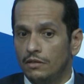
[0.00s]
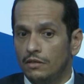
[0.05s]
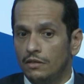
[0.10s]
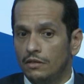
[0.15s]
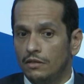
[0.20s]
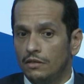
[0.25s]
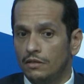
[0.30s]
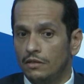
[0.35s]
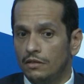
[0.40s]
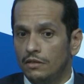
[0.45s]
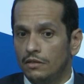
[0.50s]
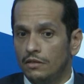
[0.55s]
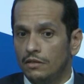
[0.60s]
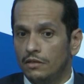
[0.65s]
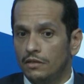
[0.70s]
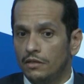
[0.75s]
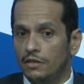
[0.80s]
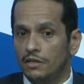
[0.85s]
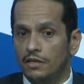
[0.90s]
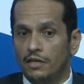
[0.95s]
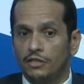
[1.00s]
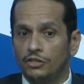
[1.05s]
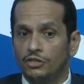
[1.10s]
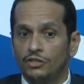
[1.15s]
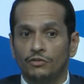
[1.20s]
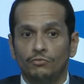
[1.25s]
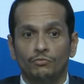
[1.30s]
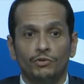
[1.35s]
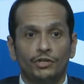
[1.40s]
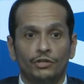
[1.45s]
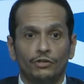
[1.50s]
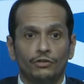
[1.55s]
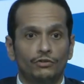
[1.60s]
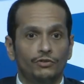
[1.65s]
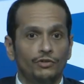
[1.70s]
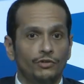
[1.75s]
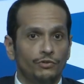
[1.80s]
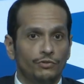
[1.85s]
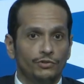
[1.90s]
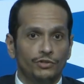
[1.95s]
uh, election. We
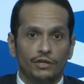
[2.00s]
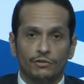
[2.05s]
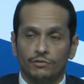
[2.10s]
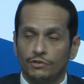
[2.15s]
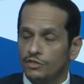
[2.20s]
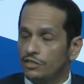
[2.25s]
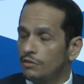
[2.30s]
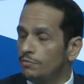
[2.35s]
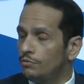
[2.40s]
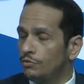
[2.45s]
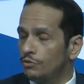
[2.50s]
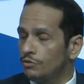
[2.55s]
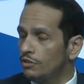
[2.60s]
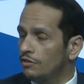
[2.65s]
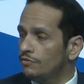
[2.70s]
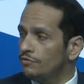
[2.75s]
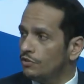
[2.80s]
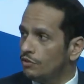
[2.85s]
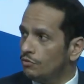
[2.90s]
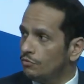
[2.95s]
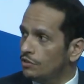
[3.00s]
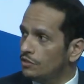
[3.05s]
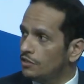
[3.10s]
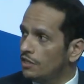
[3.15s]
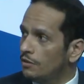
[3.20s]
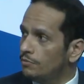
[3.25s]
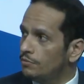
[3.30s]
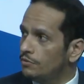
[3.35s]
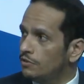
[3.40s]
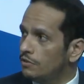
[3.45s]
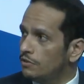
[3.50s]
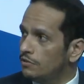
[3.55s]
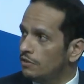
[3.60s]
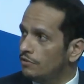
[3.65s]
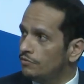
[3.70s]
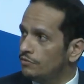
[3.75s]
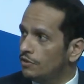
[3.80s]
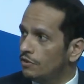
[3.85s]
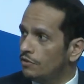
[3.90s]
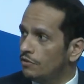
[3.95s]
continued our support after what happened and
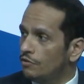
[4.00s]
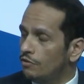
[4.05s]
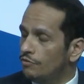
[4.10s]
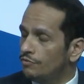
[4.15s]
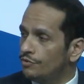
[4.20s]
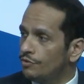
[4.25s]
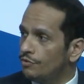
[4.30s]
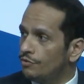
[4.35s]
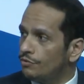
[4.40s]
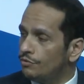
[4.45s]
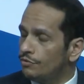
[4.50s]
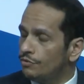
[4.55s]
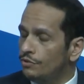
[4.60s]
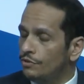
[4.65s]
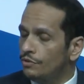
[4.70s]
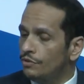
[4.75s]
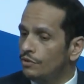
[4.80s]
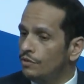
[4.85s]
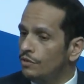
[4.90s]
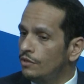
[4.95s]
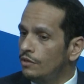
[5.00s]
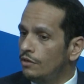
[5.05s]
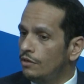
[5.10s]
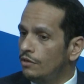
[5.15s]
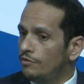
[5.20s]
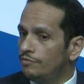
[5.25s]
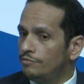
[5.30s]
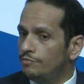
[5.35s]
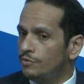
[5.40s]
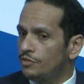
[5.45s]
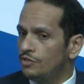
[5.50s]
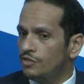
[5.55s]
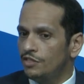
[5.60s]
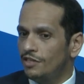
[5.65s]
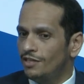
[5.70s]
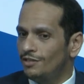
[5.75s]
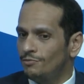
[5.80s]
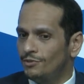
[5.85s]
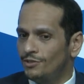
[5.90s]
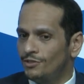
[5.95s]
after the overthrow of Morsi,
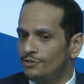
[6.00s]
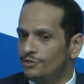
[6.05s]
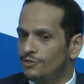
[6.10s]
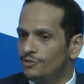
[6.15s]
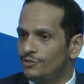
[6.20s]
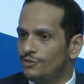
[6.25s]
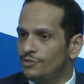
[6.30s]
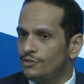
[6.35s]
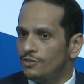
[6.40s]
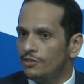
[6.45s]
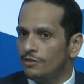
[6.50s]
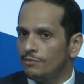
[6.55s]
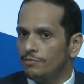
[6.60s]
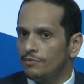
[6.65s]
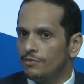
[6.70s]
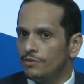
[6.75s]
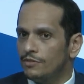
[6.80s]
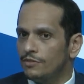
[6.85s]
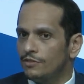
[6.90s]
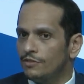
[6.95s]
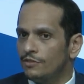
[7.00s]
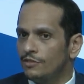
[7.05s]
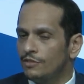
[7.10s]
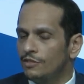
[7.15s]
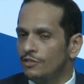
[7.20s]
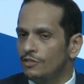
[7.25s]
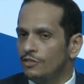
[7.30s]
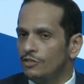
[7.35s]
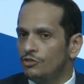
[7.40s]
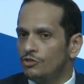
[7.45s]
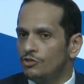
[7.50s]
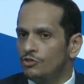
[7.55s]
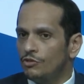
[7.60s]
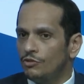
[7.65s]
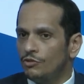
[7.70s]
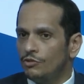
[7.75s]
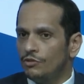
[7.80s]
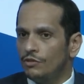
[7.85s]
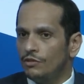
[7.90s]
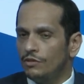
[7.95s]
and we didn't stop this.
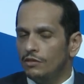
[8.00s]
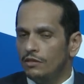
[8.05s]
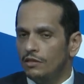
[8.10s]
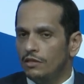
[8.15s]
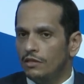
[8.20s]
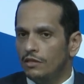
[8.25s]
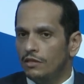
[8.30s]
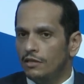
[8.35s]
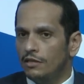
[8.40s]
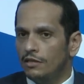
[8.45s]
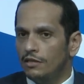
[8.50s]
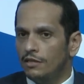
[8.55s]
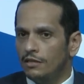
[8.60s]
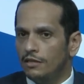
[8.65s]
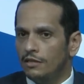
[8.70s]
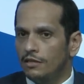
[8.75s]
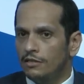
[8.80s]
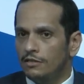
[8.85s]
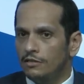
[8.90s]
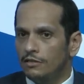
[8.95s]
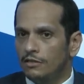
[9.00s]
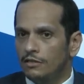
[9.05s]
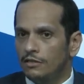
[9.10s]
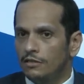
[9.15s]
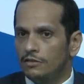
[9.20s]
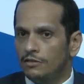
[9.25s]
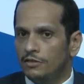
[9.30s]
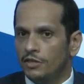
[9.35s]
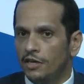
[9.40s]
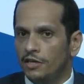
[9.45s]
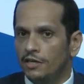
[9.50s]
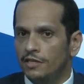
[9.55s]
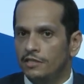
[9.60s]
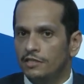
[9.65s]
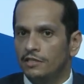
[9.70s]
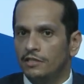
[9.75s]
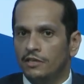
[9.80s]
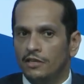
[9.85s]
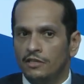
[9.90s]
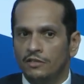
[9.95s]
So uh, tying
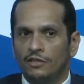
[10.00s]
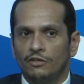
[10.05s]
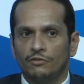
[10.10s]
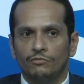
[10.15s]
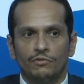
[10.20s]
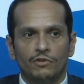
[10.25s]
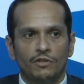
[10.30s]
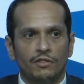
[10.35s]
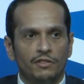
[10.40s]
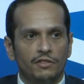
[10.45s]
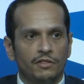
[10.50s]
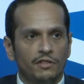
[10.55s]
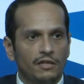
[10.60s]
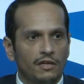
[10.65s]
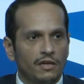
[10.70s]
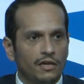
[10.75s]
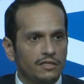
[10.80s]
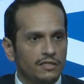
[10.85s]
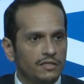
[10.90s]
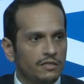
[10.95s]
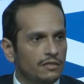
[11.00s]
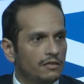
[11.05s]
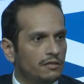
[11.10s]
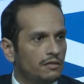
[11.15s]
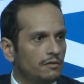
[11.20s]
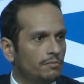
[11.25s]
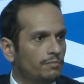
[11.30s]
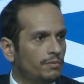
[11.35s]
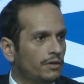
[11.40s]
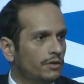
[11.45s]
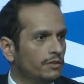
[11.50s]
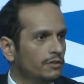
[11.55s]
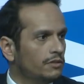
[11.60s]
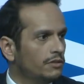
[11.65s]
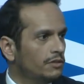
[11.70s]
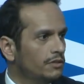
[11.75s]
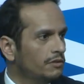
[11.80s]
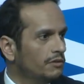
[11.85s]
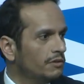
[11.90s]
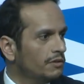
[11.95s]
Qatar with a single party
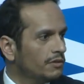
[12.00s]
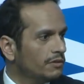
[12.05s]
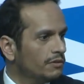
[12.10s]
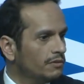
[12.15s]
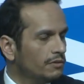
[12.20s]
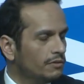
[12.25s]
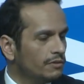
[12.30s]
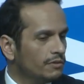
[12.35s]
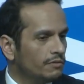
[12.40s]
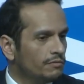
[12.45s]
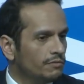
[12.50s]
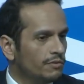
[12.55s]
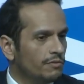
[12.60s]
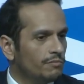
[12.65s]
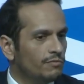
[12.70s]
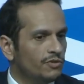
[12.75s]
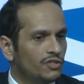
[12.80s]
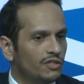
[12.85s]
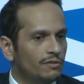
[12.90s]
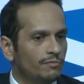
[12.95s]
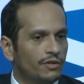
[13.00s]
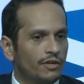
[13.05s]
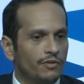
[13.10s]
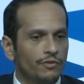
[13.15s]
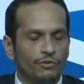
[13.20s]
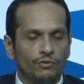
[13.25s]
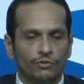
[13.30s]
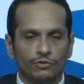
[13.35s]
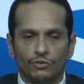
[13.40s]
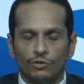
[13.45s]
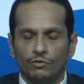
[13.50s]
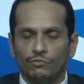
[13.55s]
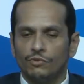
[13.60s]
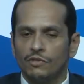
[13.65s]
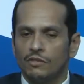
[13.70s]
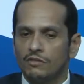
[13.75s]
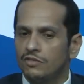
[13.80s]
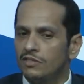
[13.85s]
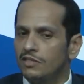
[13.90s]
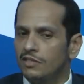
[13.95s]
or, or with Muslim Brotherhood or with
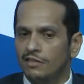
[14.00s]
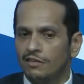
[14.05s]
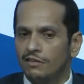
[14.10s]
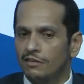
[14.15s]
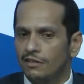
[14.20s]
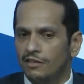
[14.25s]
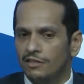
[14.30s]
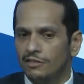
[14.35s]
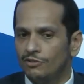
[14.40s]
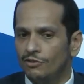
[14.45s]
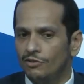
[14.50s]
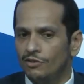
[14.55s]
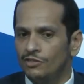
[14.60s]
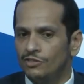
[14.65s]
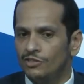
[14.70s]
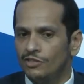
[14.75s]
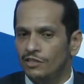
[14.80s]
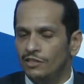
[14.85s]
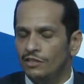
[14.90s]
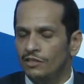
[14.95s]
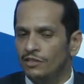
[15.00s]
single ideology